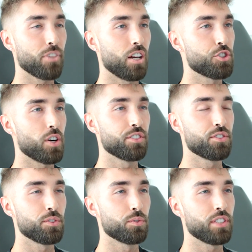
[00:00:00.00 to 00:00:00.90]
I tried
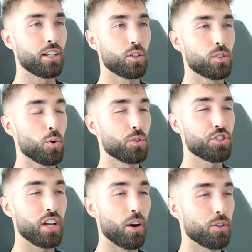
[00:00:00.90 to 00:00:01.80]
to take colder
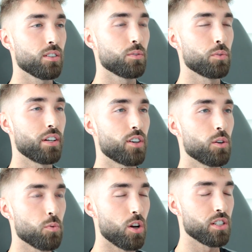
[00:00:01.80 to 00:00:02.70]
showers whenever I
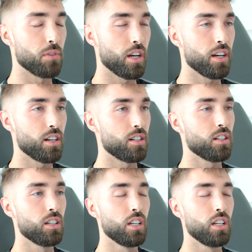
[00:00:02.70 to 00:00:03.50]
was washing my hair.